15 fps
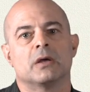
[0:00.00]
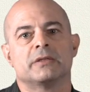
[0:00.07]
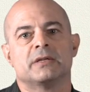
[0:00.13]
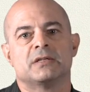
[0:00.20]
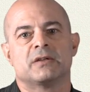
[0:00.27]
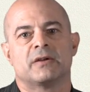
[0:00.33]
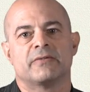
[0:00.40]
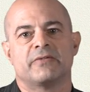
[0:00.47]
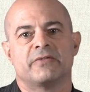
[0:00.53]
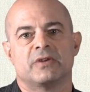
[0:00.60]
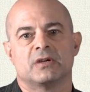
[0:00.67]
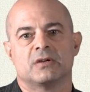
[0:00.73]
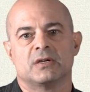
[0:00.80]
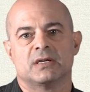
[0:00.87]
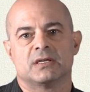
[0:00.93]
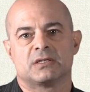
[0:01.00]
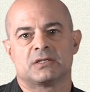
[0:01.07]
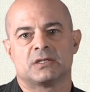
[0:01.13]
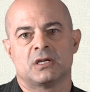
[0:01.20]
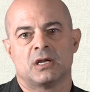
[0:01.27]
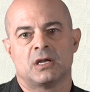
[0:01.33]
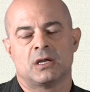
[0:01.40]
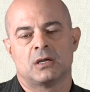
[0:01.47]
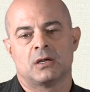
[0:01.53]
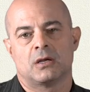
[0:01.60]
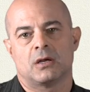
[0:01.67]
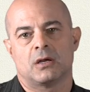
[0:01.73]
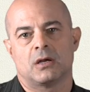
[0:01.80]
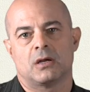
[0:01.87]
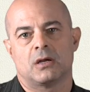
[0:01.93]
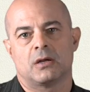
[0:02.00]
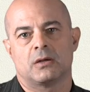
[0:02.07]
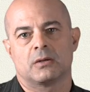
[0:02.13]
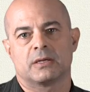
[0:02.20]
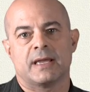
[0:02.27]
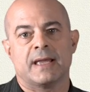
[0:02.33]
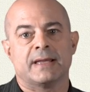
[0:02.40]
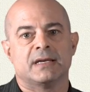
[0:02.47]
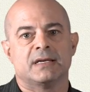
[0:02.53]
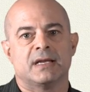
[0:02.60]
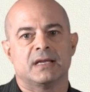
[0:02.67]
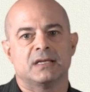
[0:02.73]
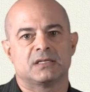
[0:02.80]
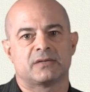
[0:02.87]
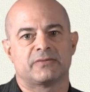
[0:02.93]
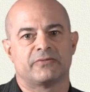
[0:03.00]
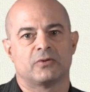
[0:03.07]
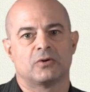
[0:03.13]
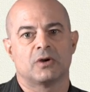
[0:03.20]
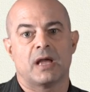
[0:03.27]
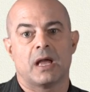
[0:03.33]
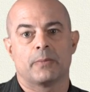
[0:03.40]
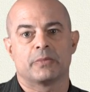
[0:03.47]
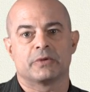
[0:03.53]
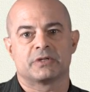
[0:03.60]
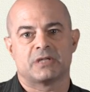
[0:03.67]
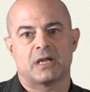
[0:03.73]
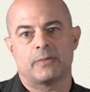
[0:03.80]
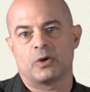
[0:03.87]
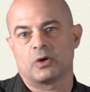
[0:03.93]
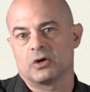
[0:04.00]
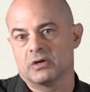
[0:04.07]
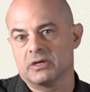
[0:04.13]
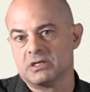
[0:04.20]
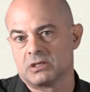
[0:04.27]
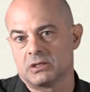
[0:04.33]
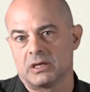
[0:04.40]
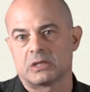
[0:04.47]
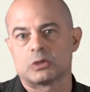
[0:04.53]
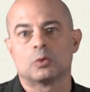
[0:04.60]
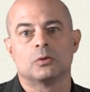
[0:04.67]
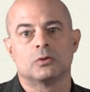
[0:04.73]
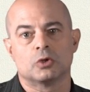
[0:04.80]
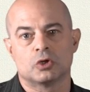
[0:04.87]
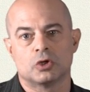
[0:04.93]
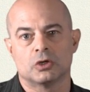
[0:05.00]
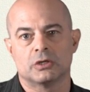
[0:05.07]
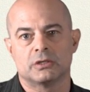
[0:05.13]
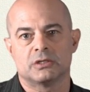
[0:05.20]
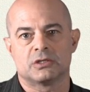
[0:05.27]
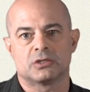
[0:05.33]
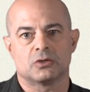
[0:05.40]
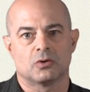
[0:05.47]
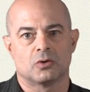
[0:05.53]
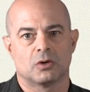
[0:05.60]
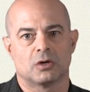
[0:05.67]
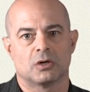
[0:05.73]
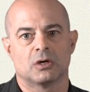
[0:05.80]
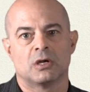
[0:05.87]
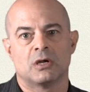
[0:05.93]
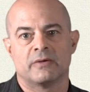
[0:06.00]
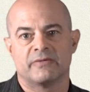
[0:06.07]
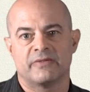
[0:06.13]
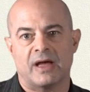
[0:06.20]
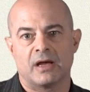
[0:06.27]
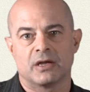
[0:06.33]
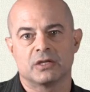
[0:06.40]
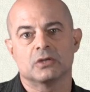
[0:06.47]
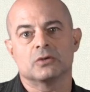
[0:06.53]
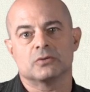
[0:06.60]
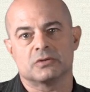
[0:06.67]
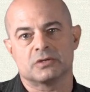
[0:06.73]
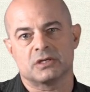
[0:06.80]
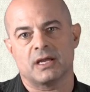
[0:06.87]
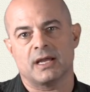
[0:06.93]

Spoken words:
These are various candidates for epistemic or intellectual goods or values,